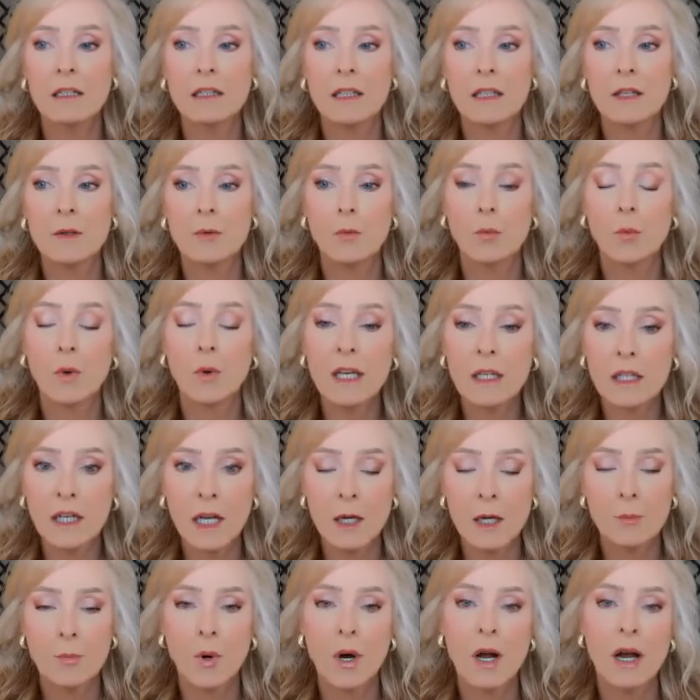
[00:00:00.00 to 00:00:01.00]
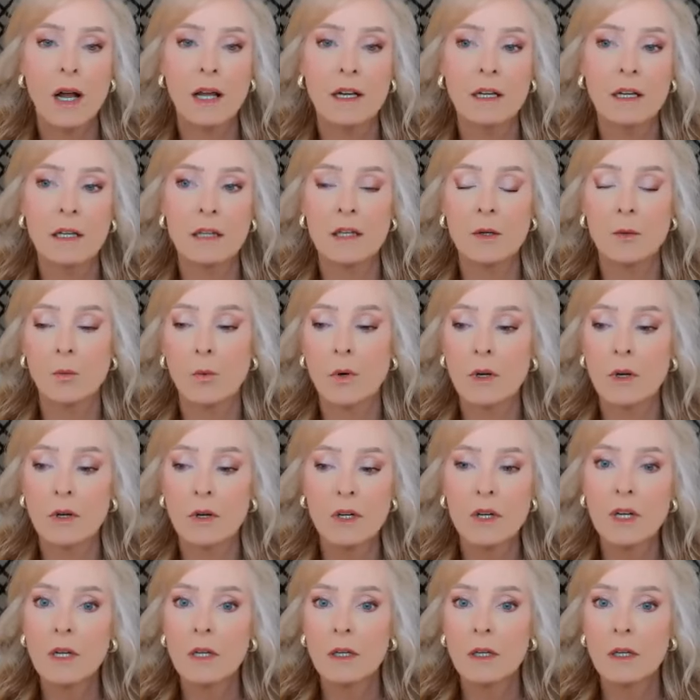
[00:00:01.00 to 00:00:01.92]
and that we take pride and that we're